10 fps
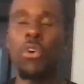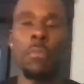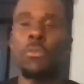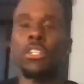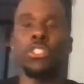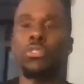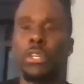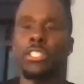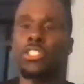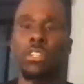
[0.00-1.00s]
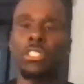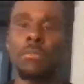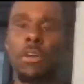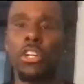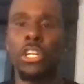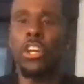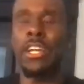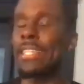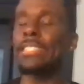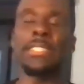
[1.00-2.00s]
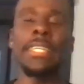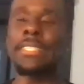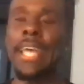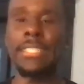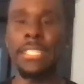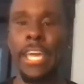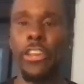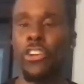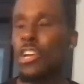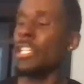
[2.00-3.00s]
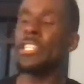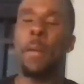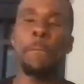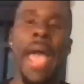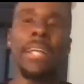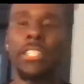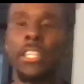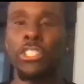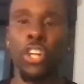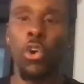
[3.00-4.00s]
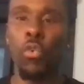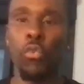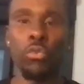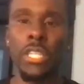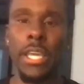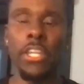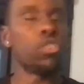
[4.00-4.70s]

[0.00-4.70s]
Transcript: I'm going to do this, go to sleep earlier. And then 6 days later, they're back to their old routine.